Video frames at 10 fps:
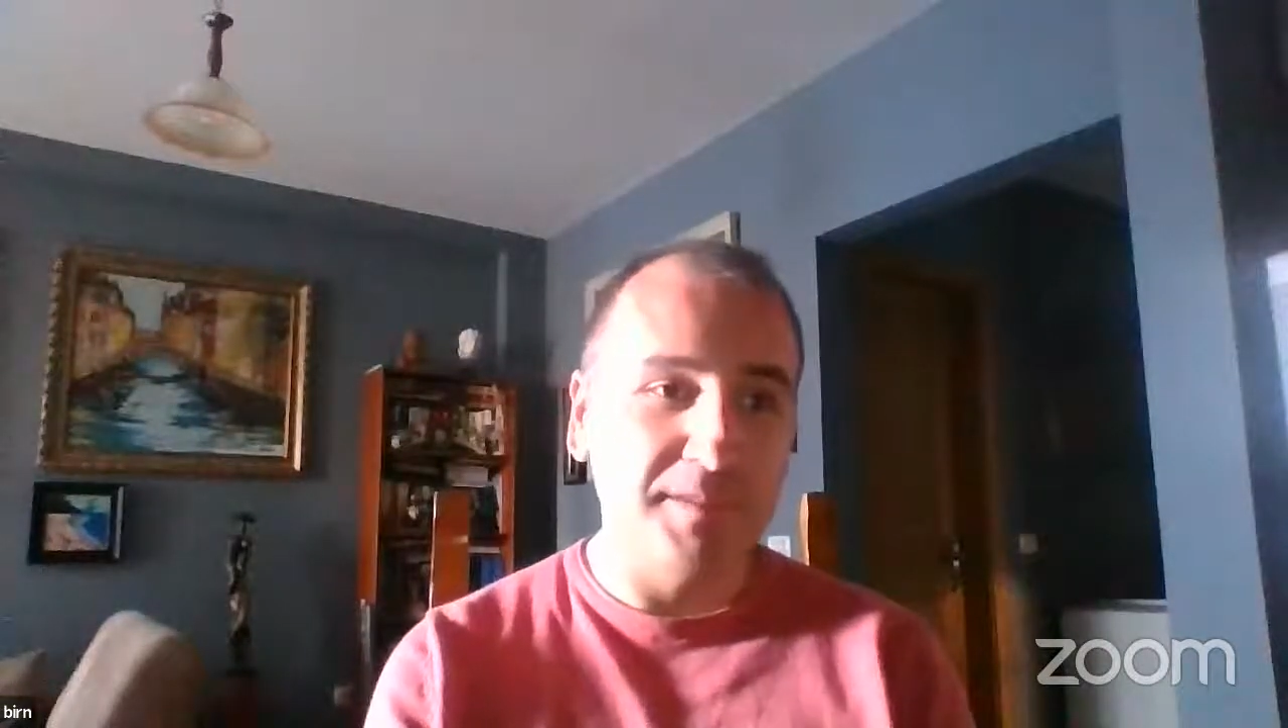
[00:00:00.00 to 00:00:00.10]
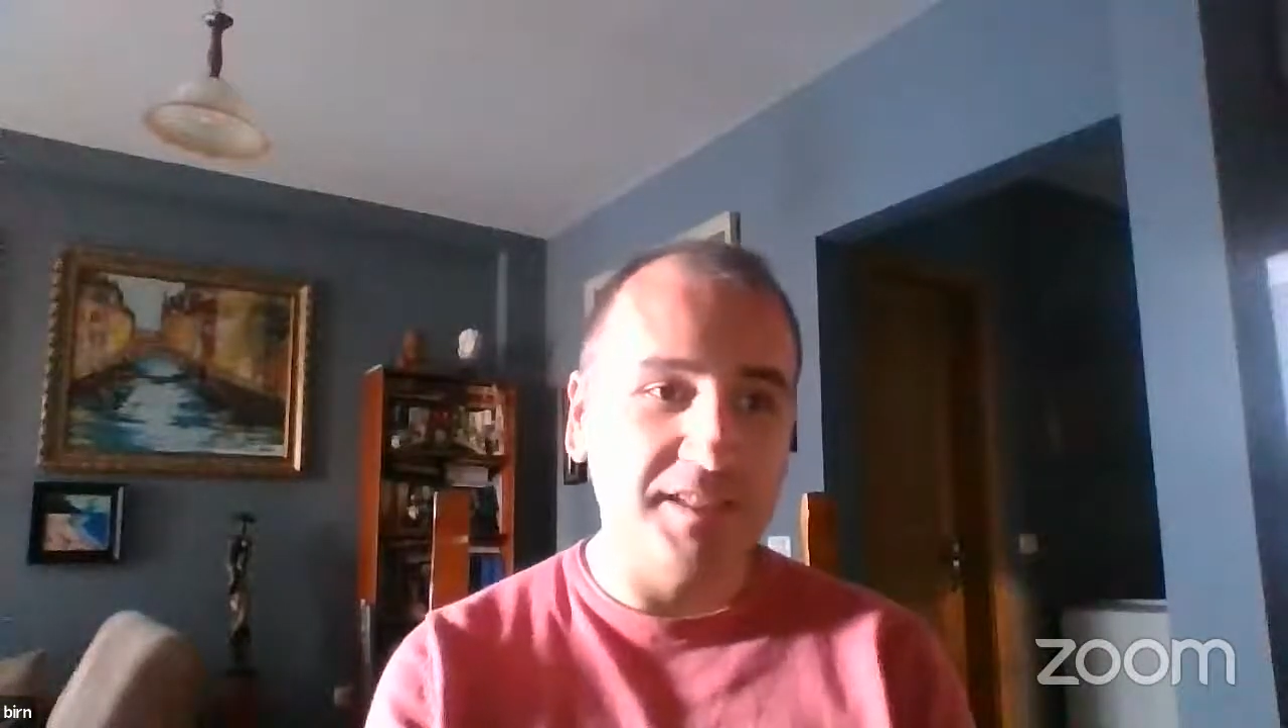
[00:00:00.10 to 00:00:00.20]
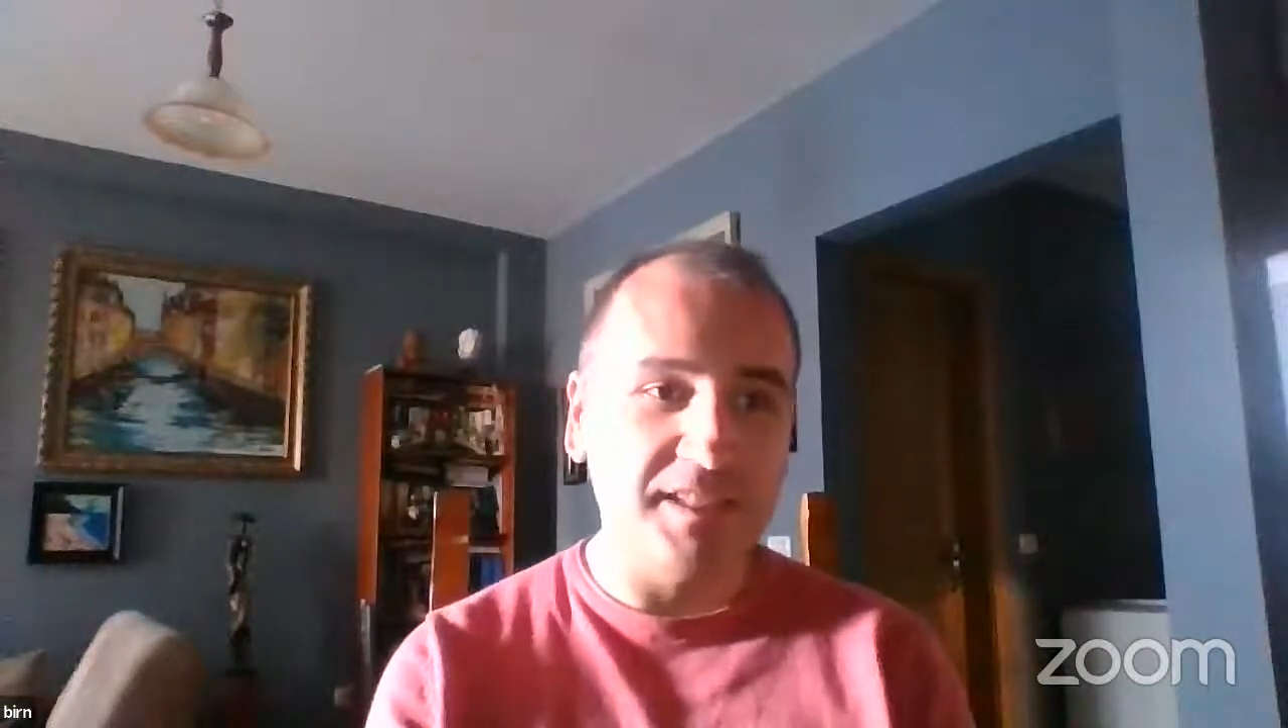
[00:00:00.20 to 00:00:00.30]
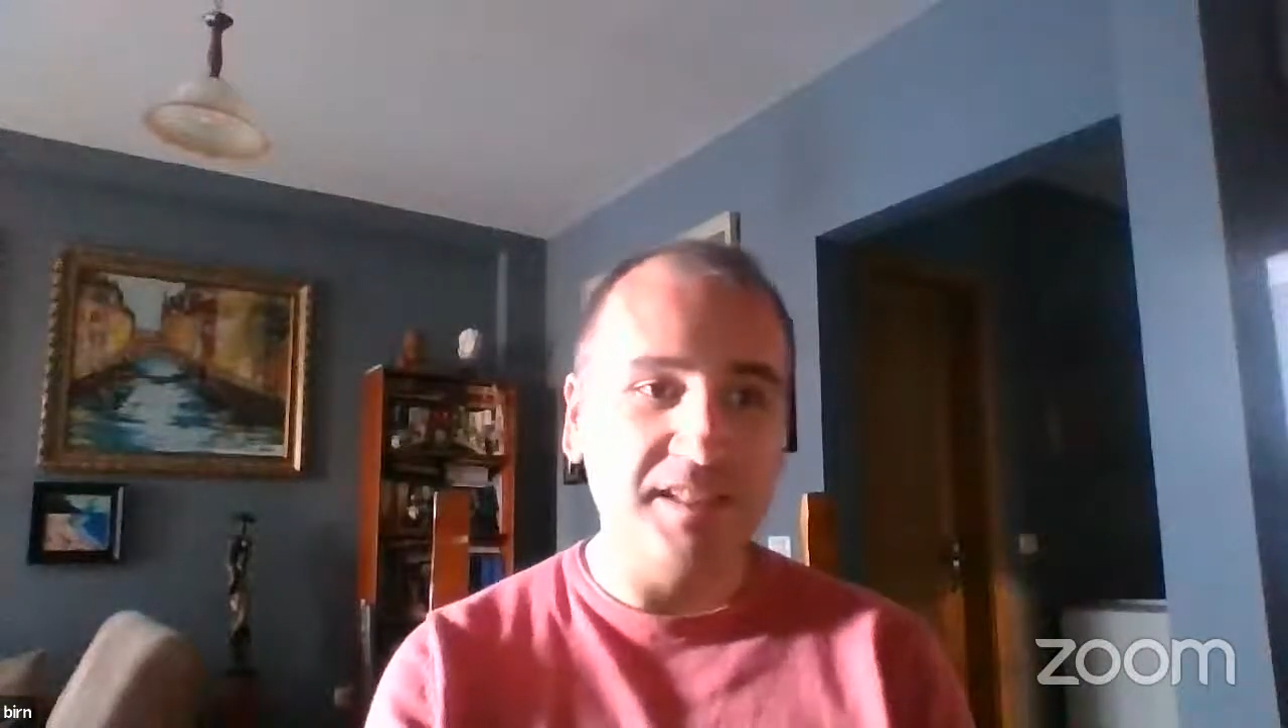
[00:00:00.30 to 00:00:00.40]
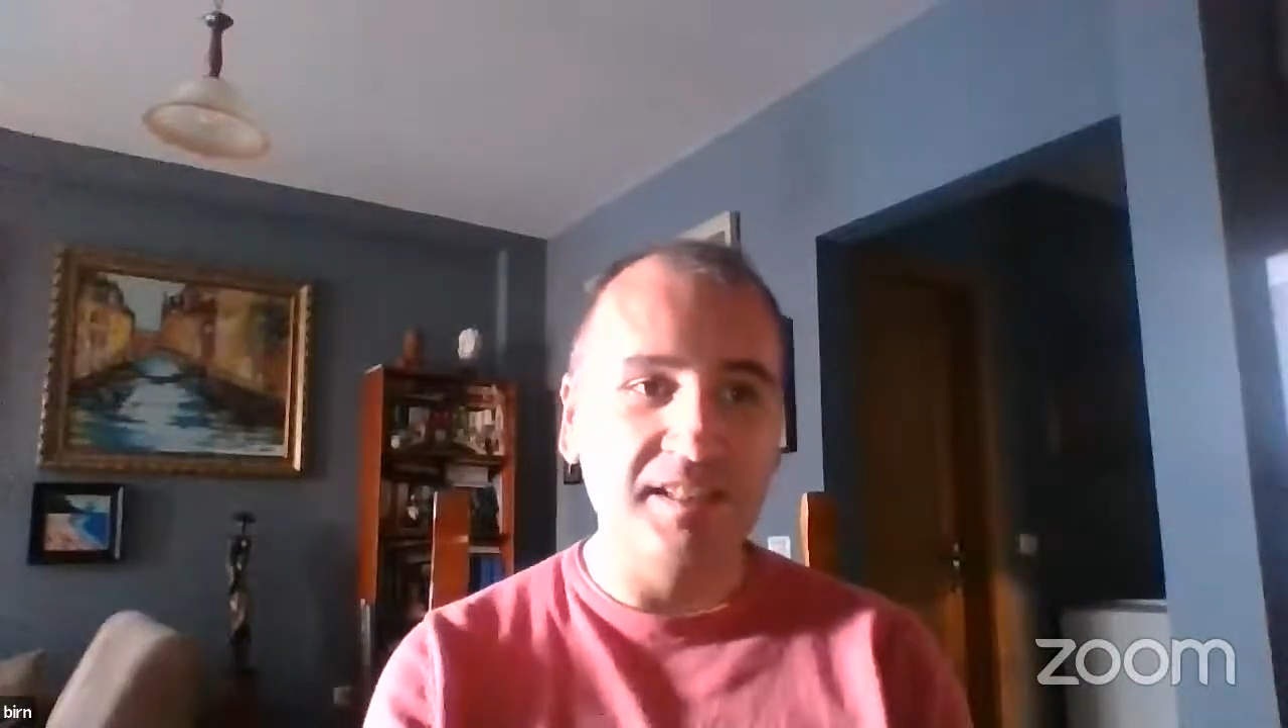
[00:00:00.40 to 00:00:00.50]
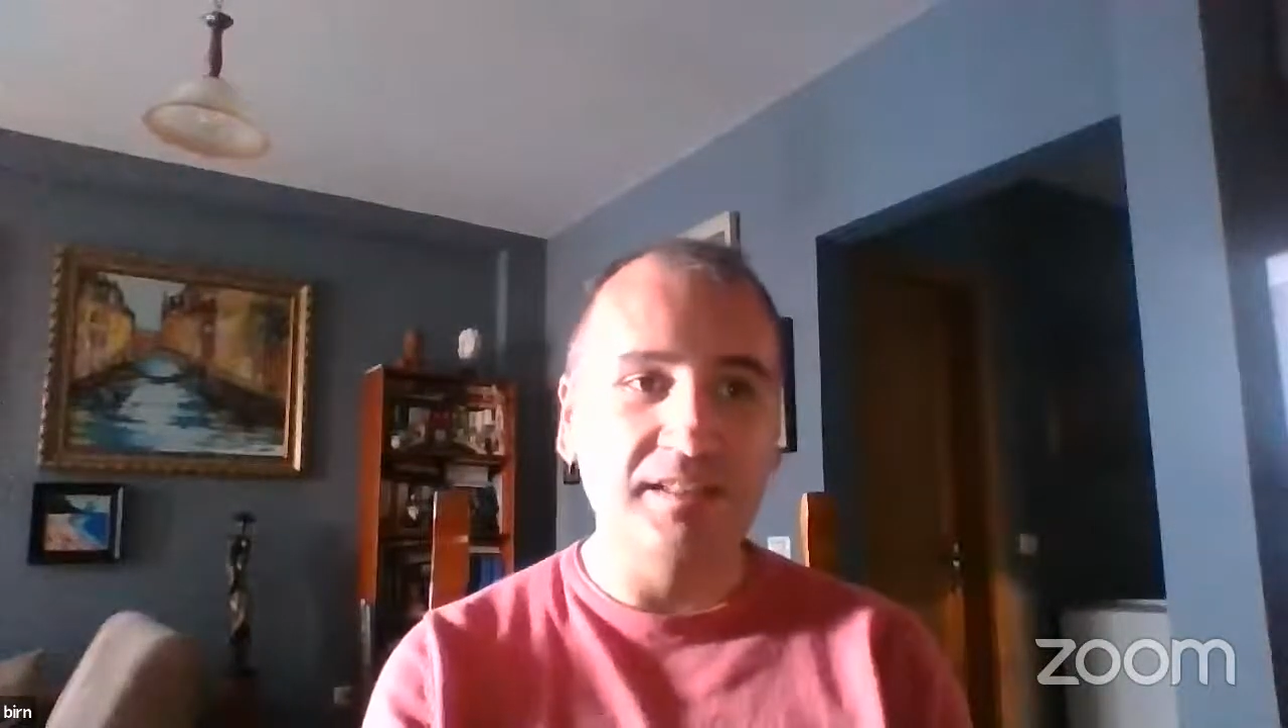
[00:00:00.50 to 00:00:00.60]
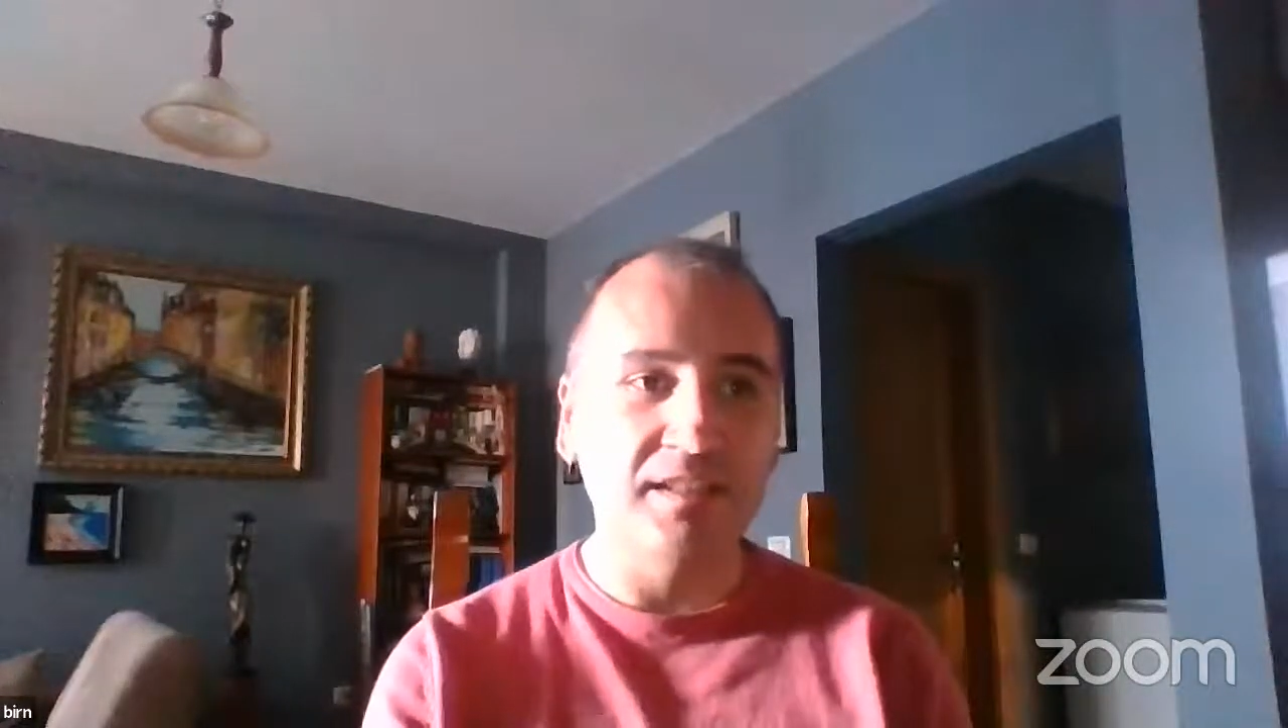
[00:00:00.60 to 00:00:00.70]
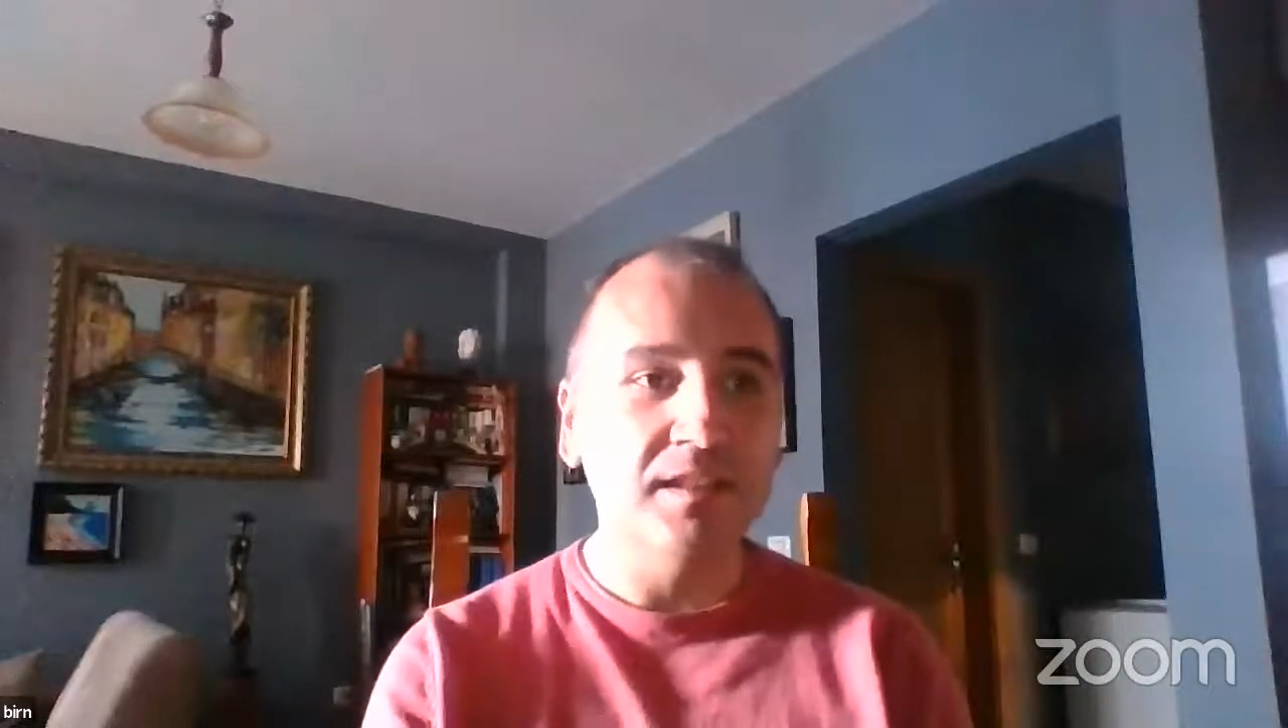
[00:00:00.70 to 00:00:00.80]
existed.